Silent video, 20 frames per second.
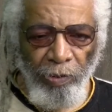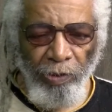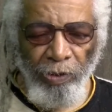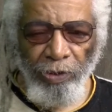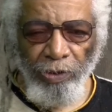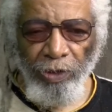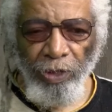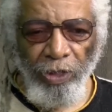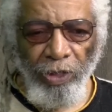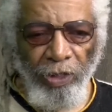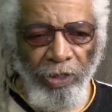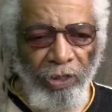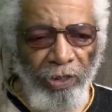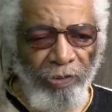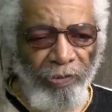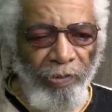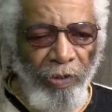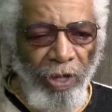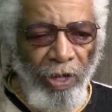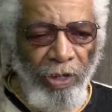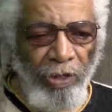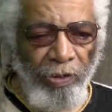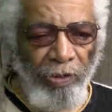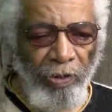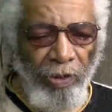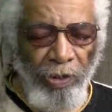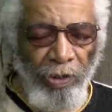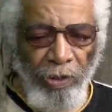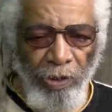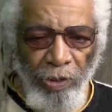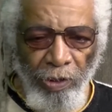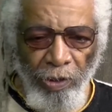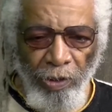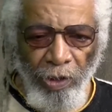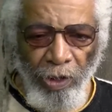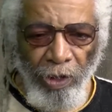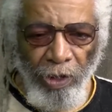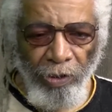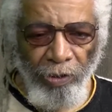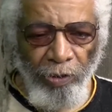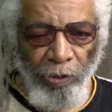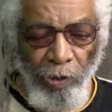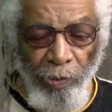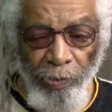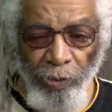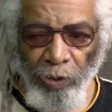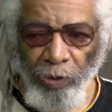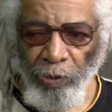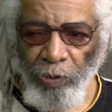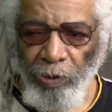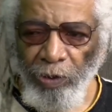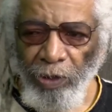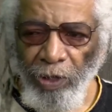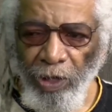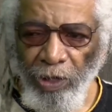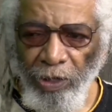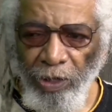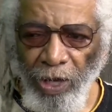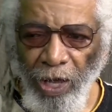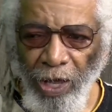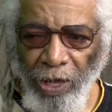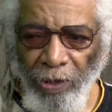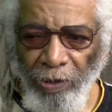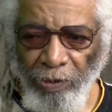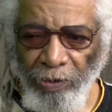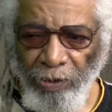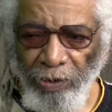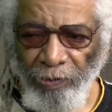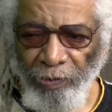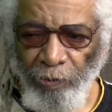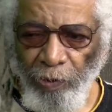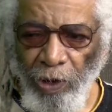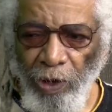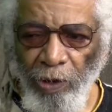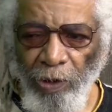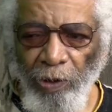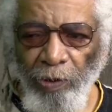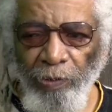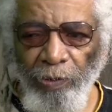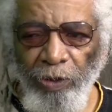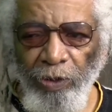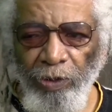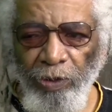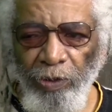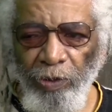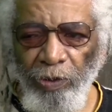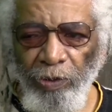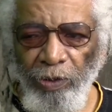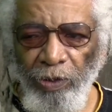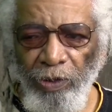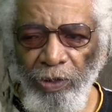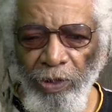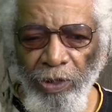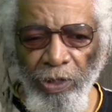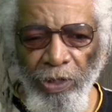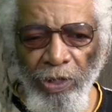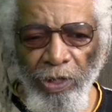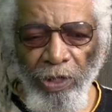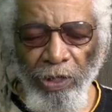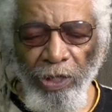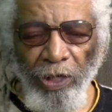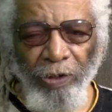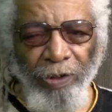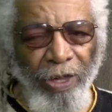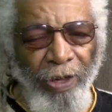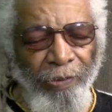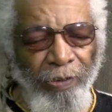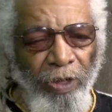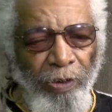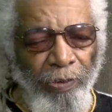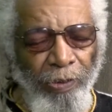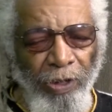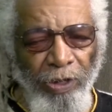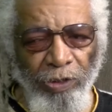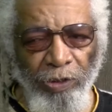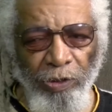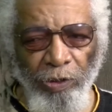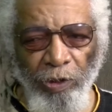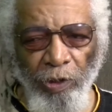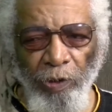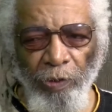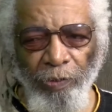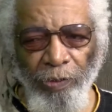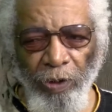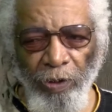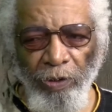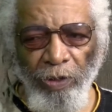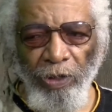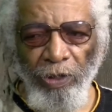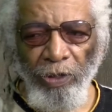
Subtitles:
seeking to find dormitory and housing for our homeless children. They don't have any place to go, Bernie.